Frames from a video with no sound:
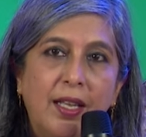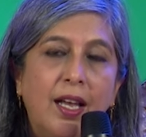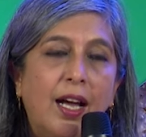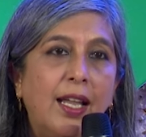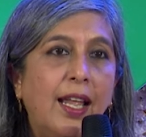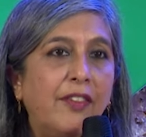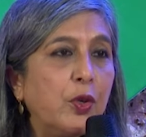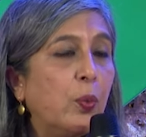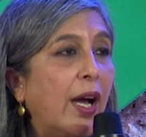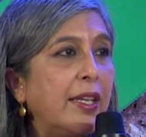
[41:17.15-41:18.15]
I'll have to
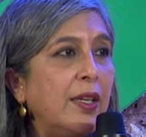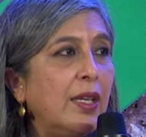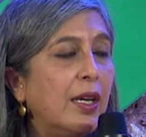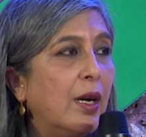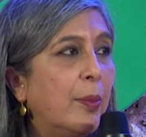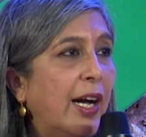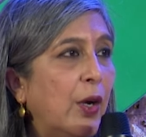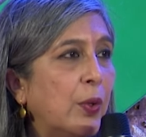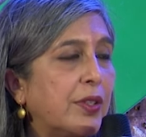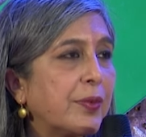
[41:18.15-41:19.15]
worry
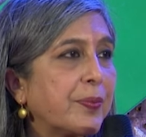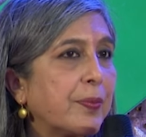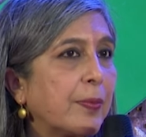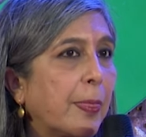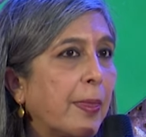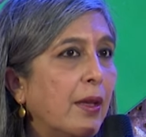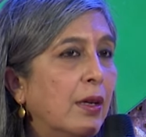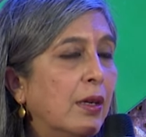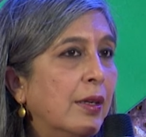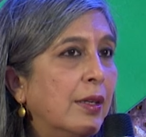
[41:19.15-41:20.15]
about
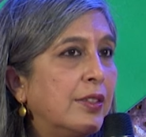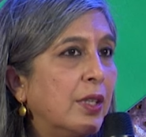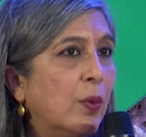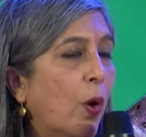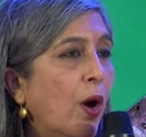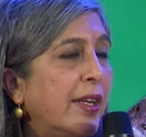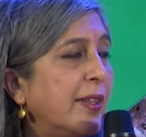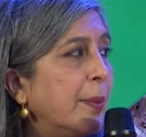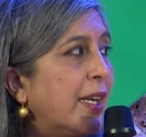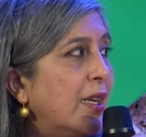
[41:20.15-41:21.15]
uh, the war in the
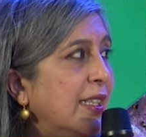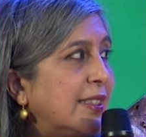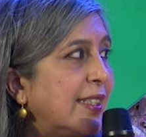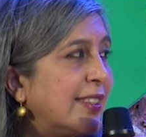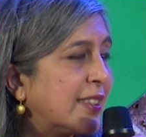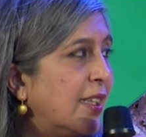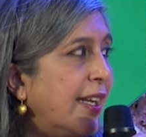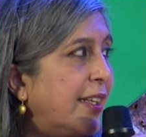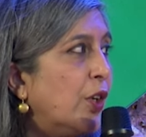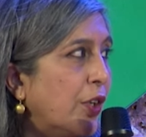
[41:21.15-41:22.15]
Middle East
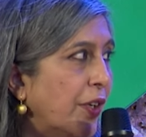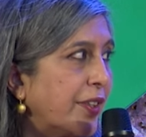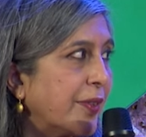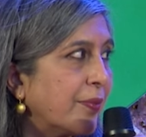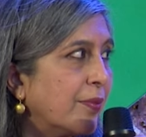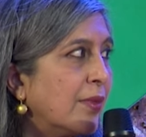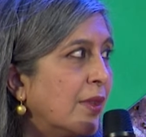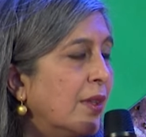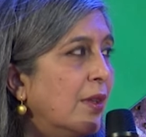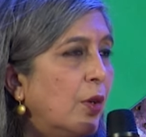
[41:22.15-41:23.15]
escalating or not.
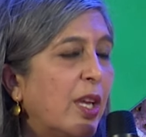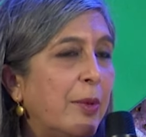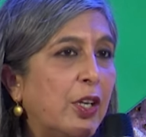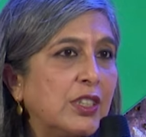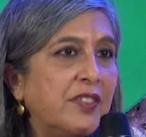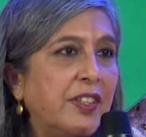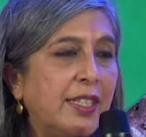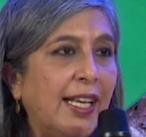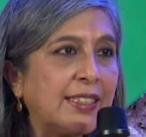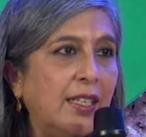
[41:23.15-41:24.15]
Okay, because if it
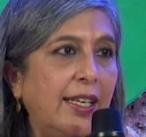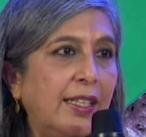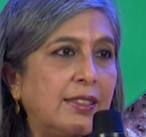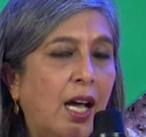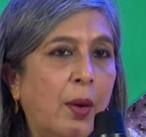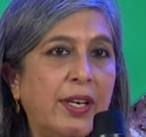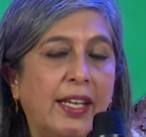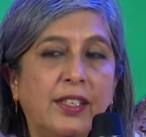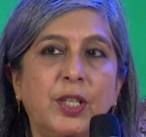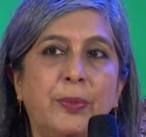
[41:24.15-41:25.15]
escalates, our
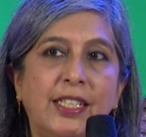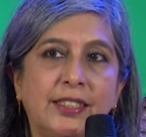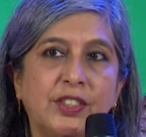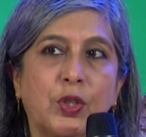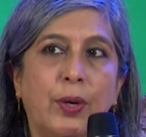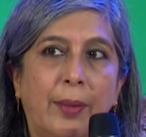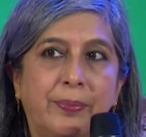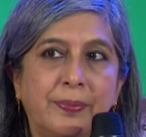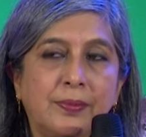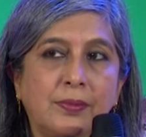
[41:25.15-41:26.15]
energy prices go up.
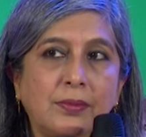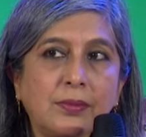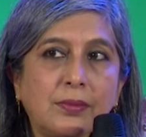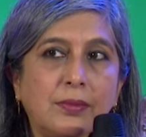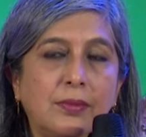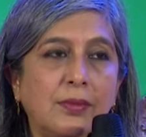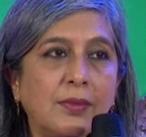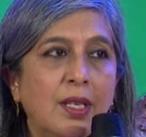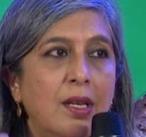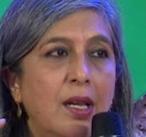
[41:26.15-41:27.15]
Mm
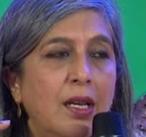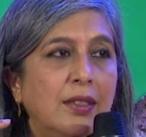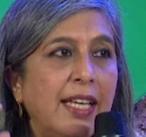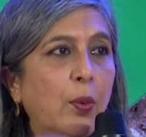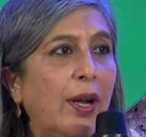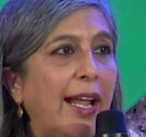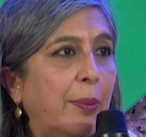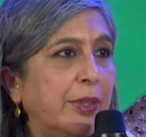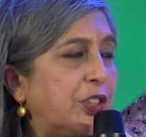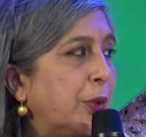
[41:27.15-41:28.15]
-hmm. Then what
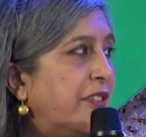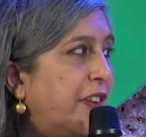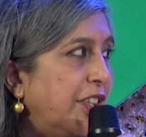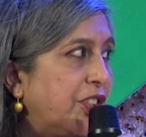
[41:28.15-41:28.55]
happens to inflation?